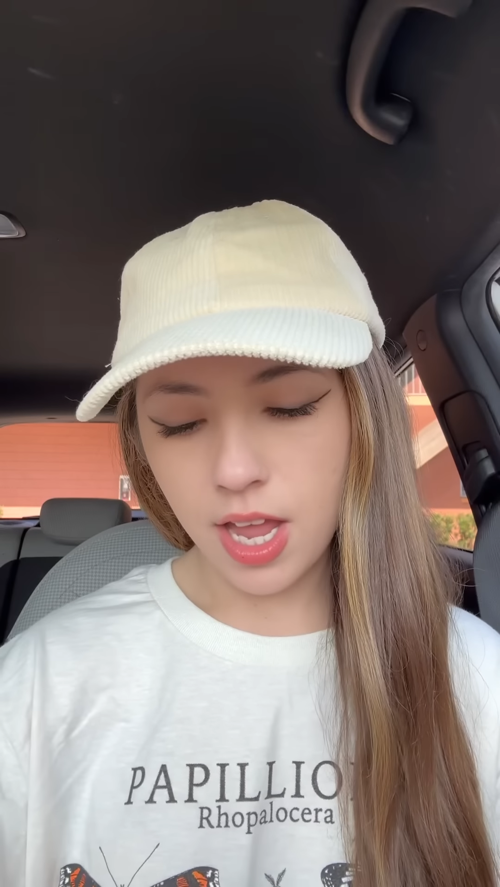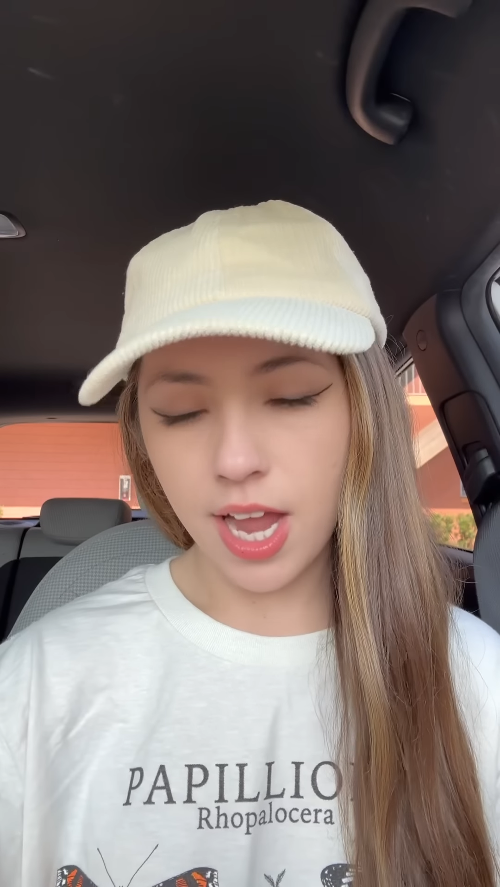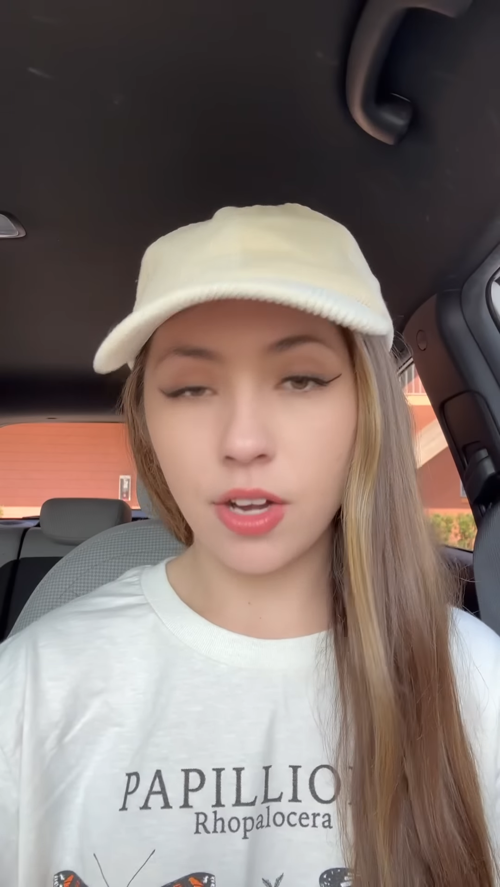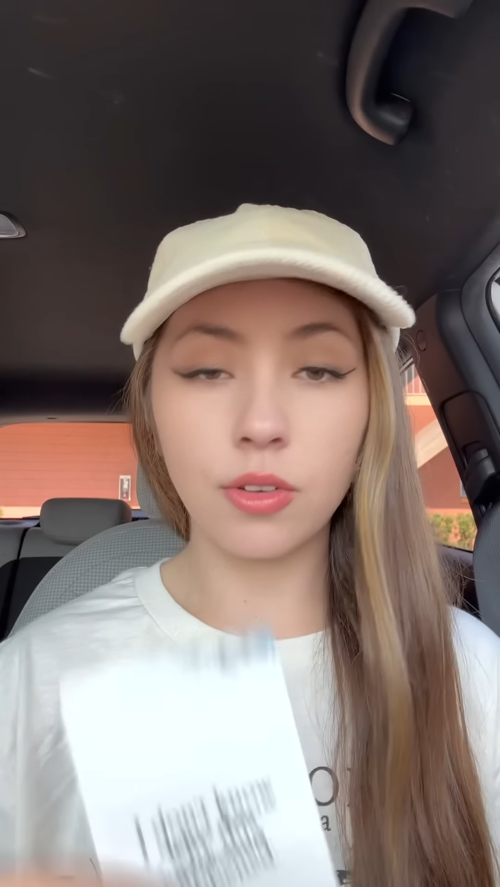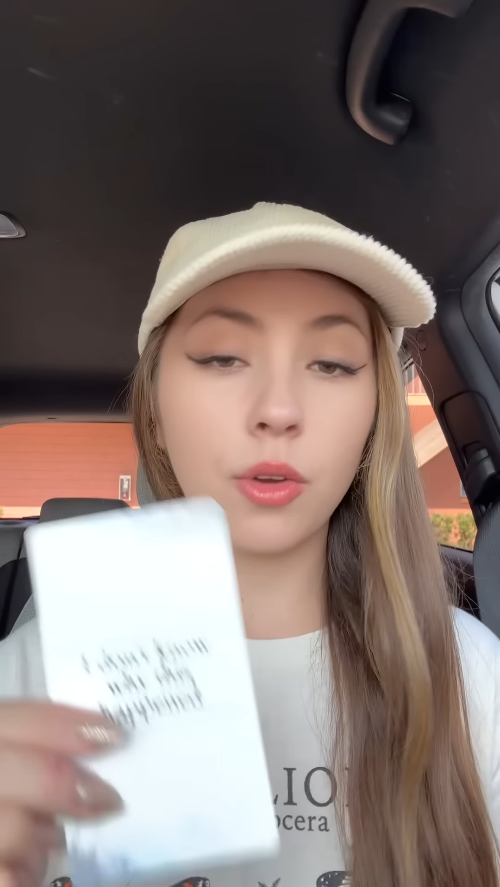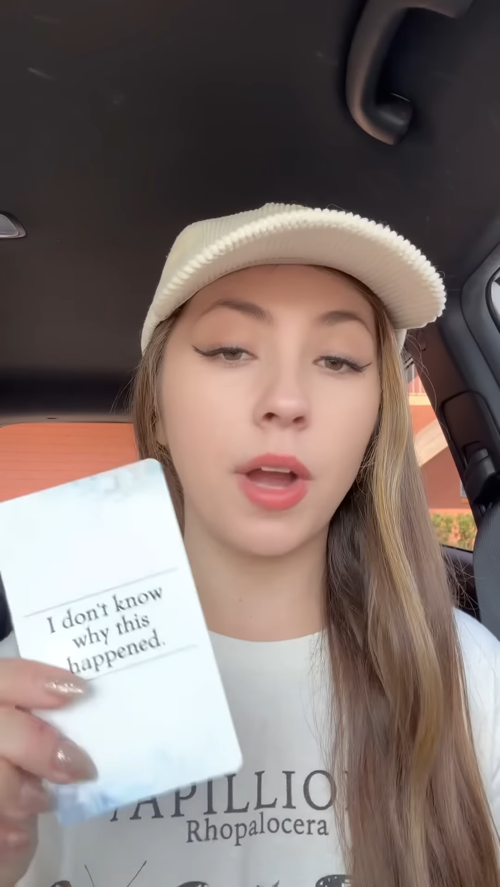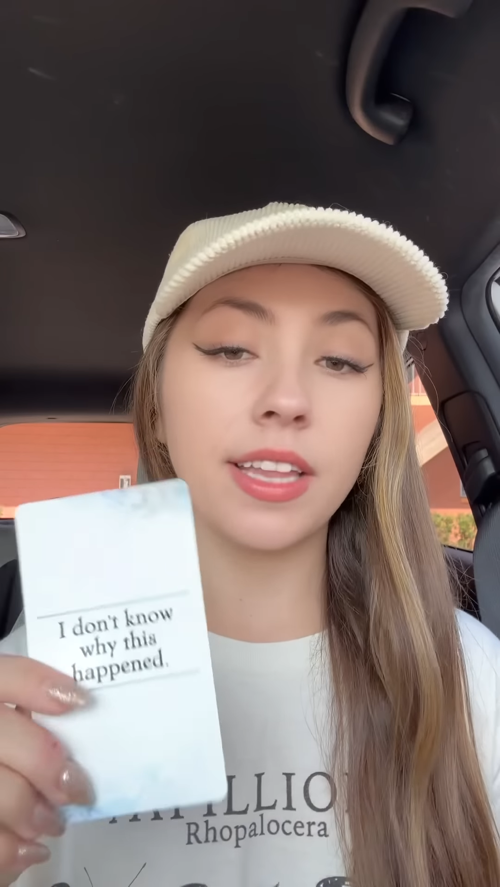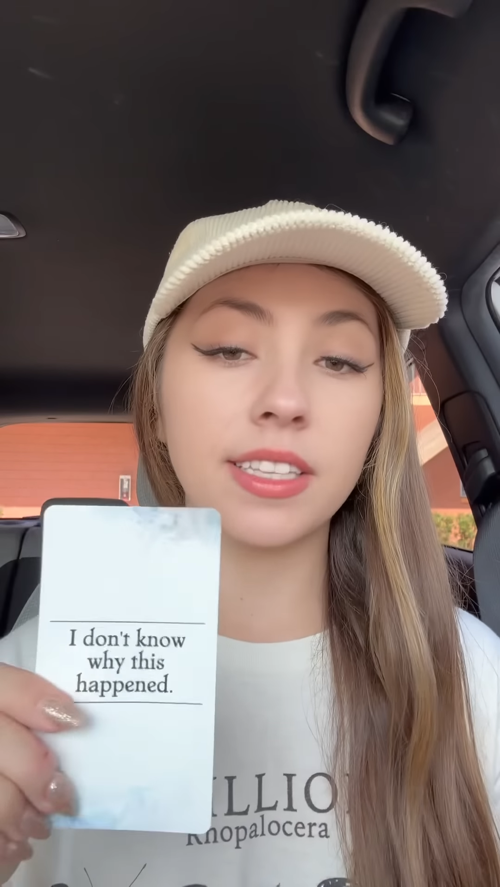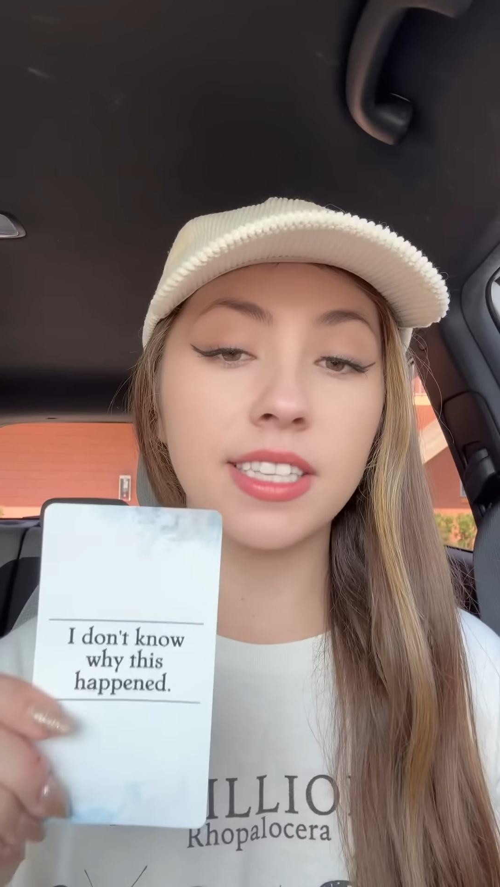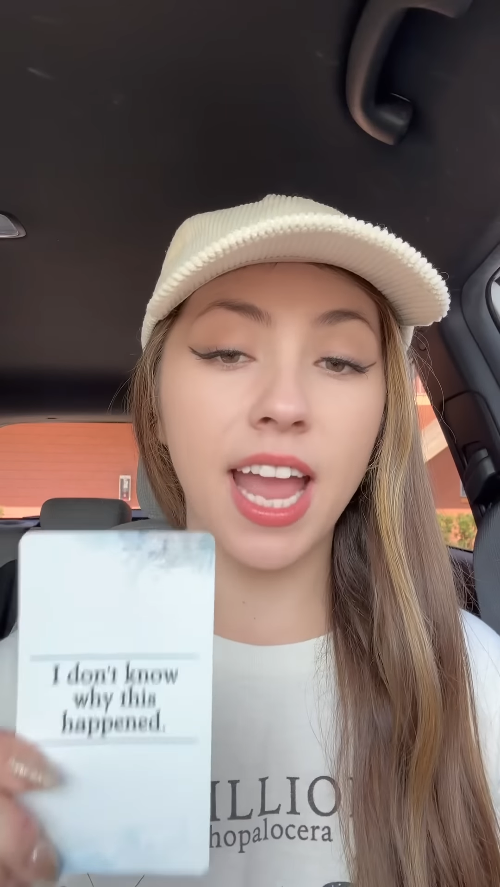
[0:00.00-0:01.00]
I don't know
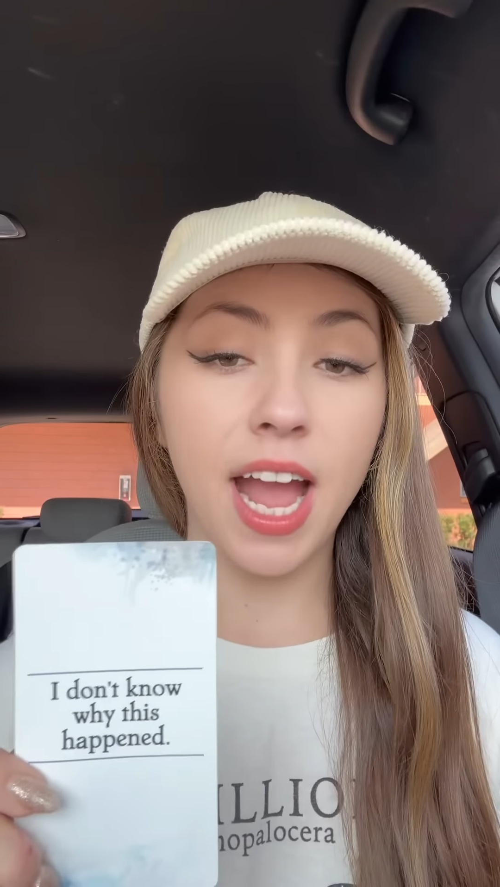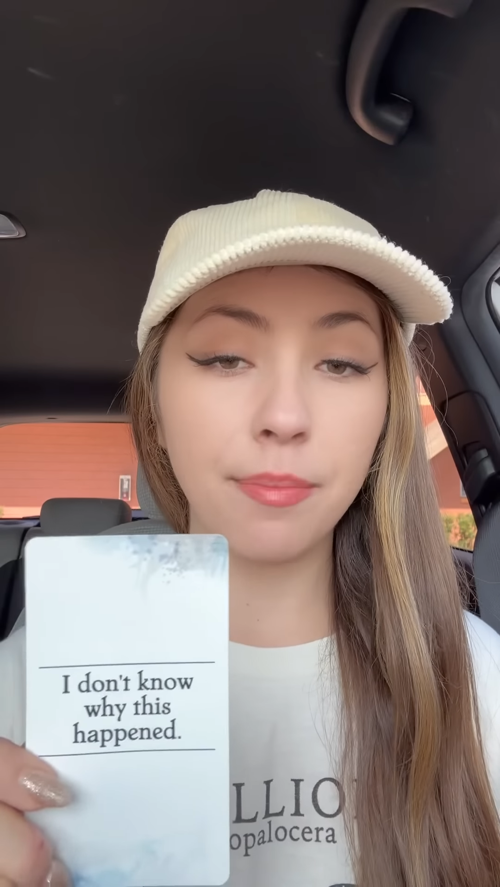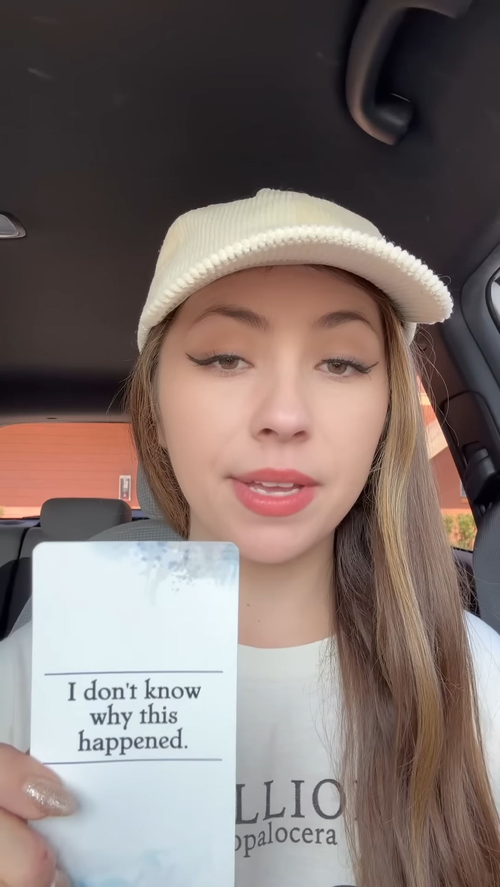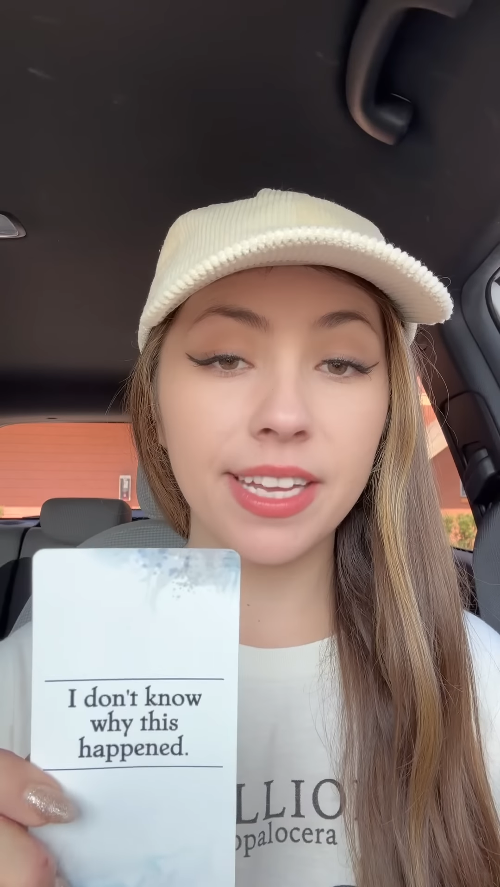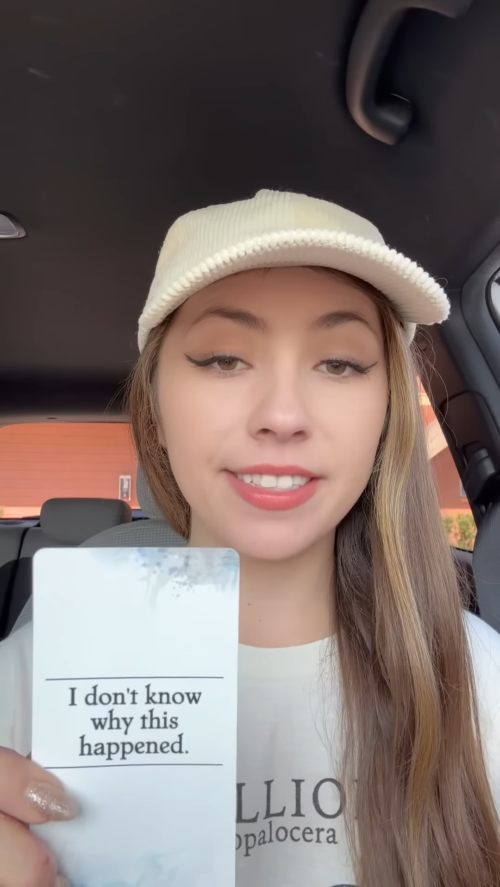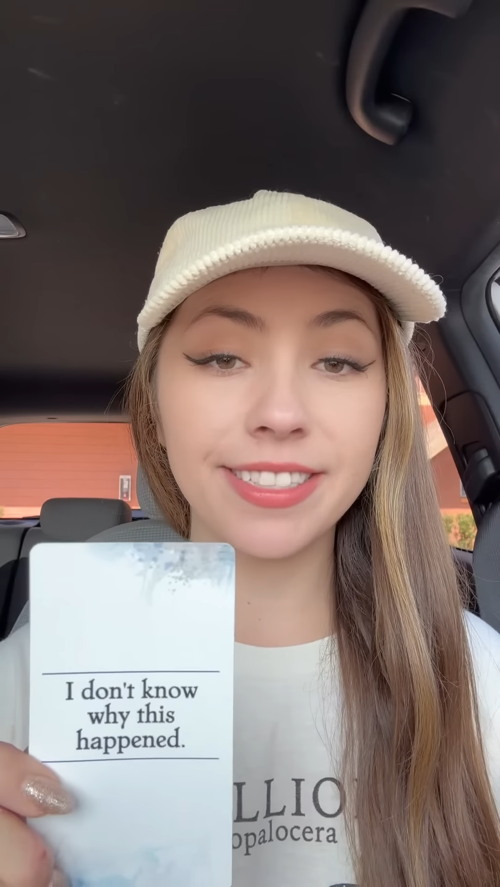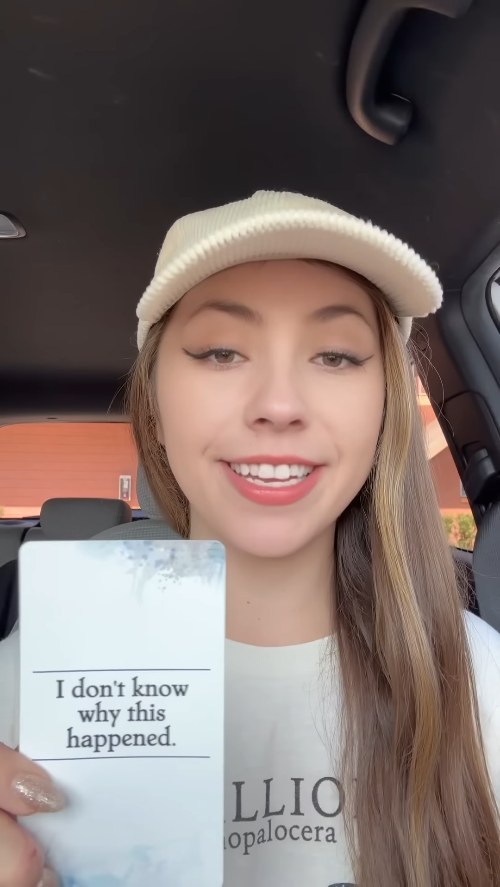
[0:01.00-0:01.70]
why this happened.